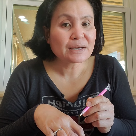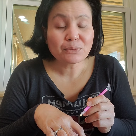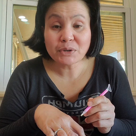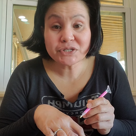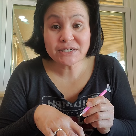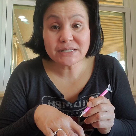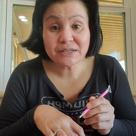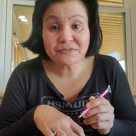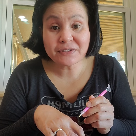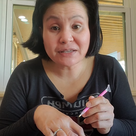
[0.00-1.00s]
watching
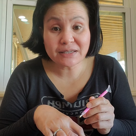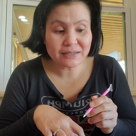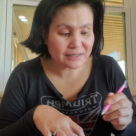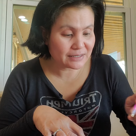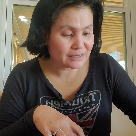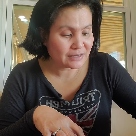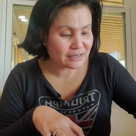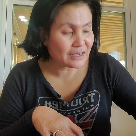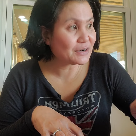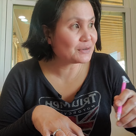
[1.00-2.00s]
TV.
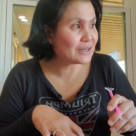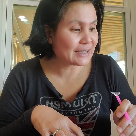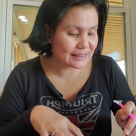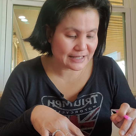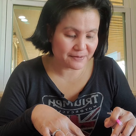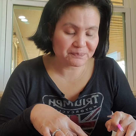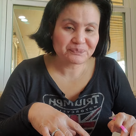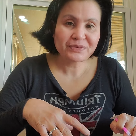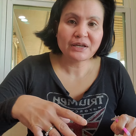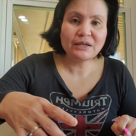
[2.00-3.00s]
I don't like that.
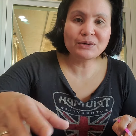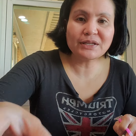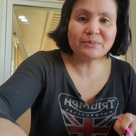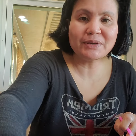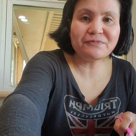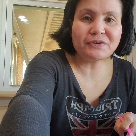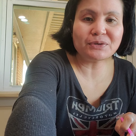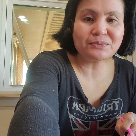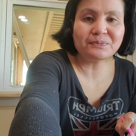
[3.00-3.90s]
Look at my view.